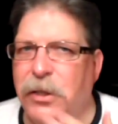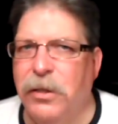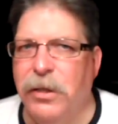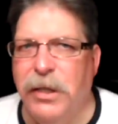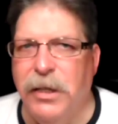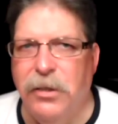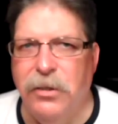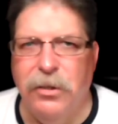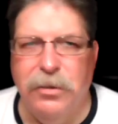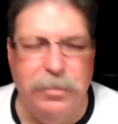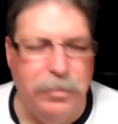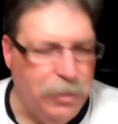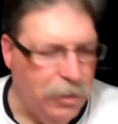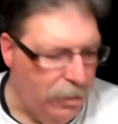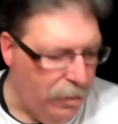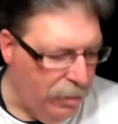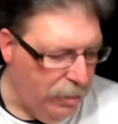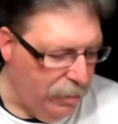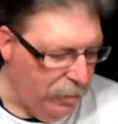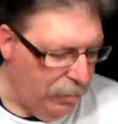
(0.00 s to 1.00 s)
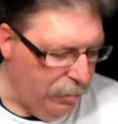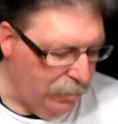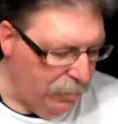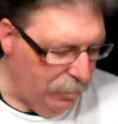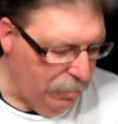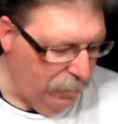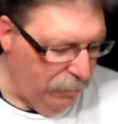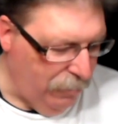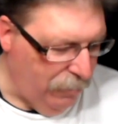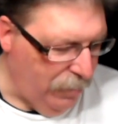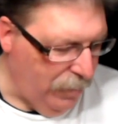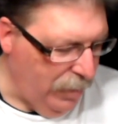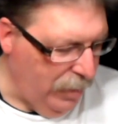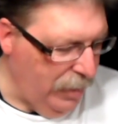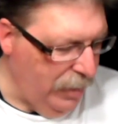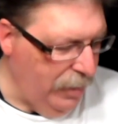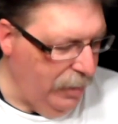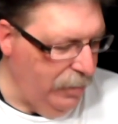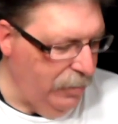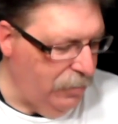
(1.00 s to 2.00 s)
my series on
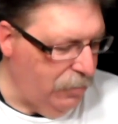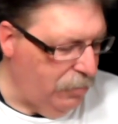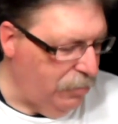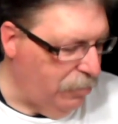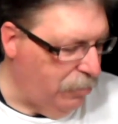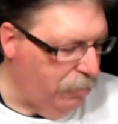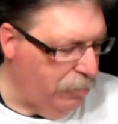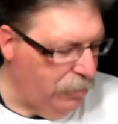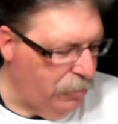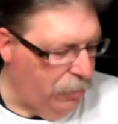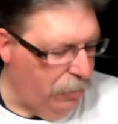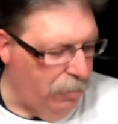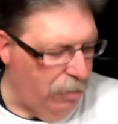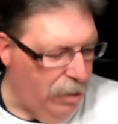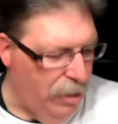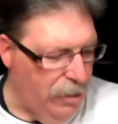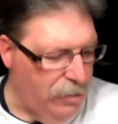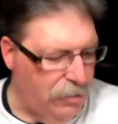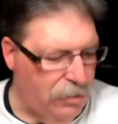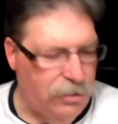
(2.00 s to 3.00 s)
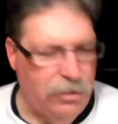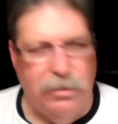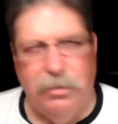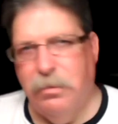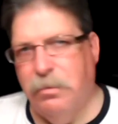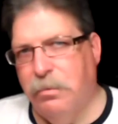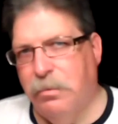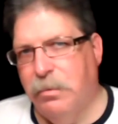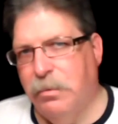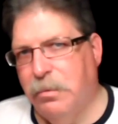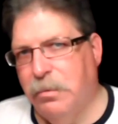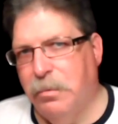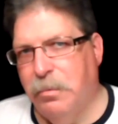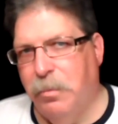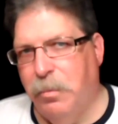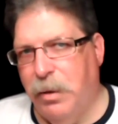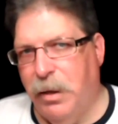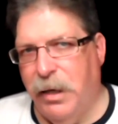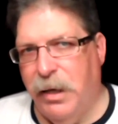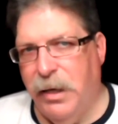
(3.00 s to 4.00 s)
Valets, Kriss Kross
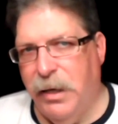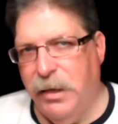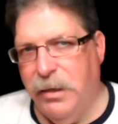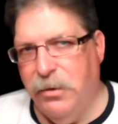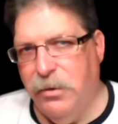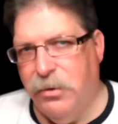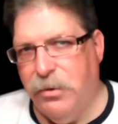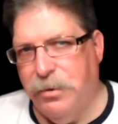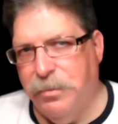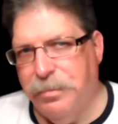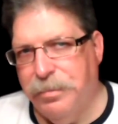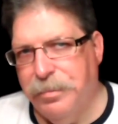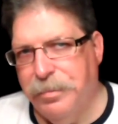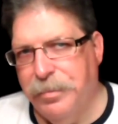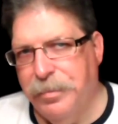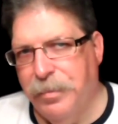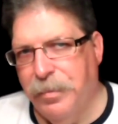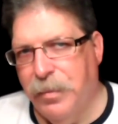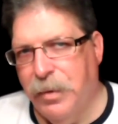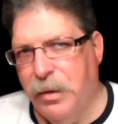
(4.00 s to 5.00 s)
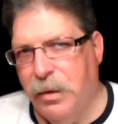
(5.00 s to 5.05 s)
blades.